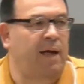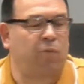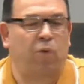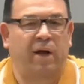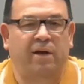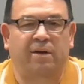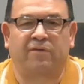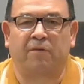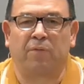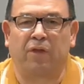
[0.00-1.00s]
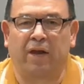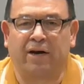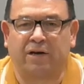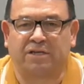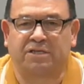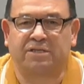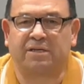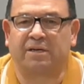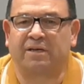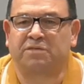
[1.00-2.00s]
read some of the lyrics
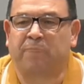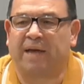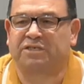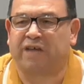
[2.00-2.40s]
this past